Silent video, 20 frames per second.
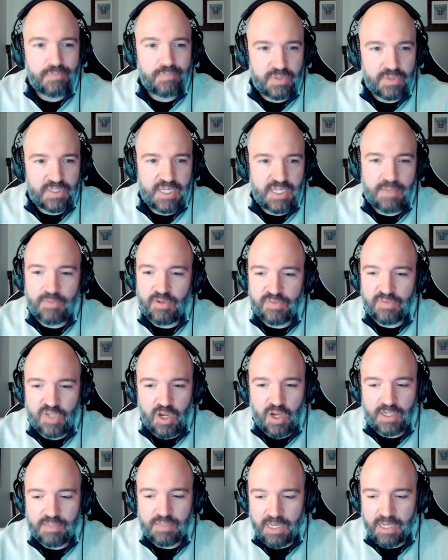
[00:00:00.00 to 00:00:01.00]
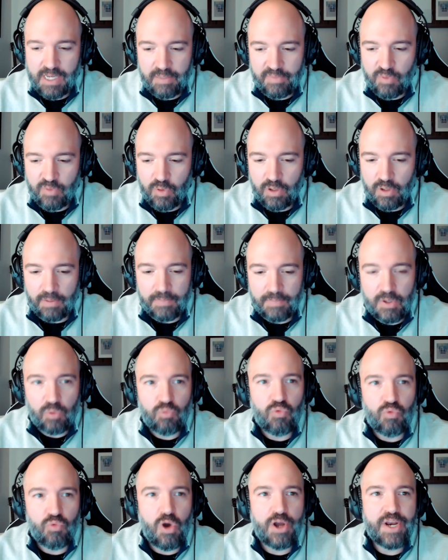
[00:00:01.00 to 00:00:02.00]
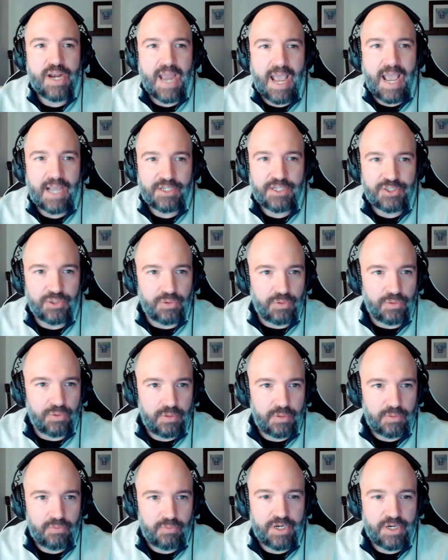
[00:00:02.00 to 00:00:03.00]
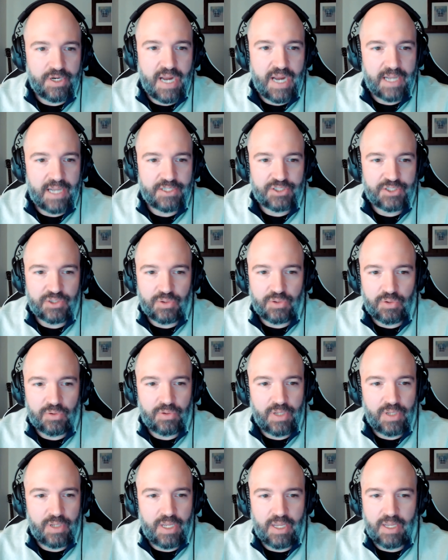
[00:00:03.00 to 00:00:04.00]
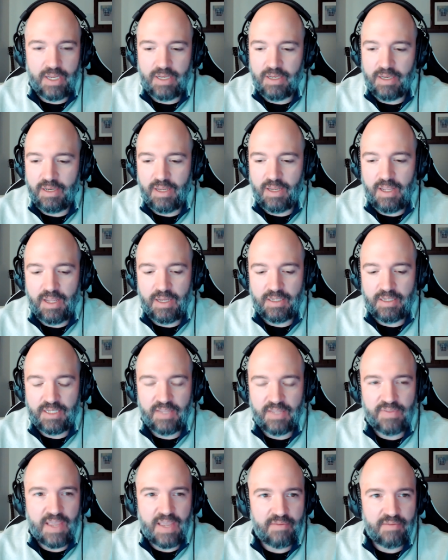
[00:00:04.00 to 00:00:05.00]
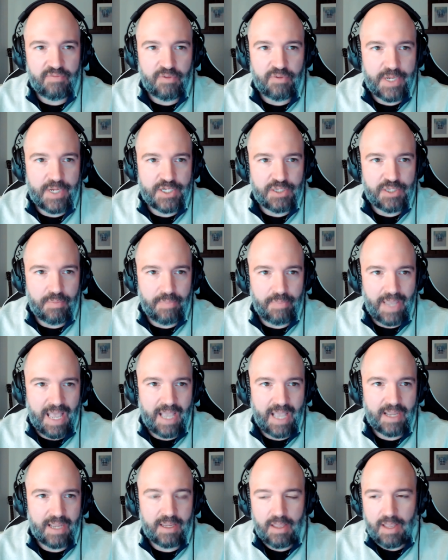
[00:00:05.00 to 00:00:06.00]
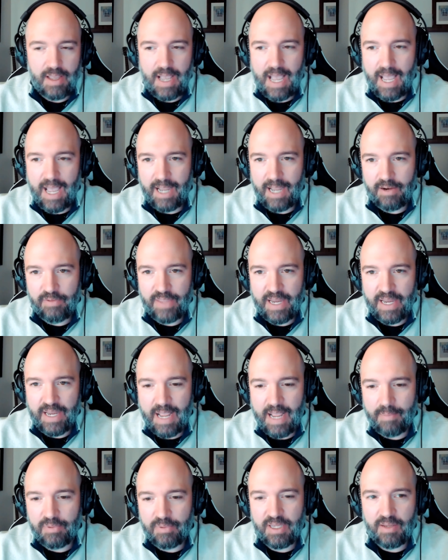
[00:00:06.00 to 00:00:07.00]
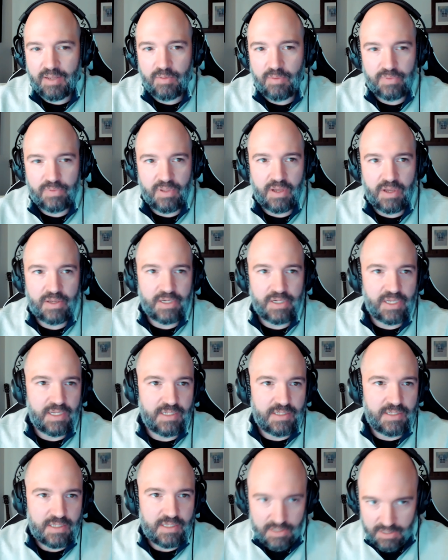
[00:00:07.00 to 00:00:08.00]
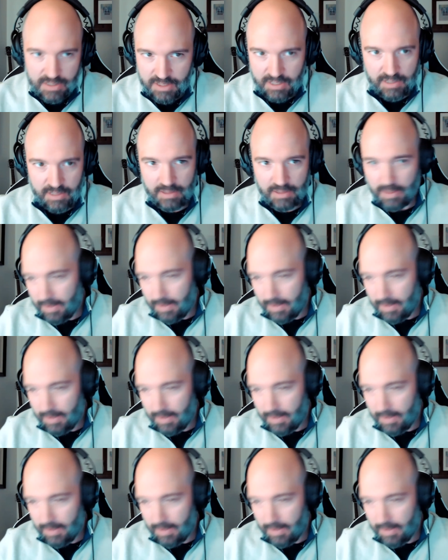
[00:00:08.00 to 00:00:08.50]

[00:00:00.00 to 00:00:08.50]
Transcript: Tim, you've talked about it before. Run a national and get that information back. Hire that applicant on a contingency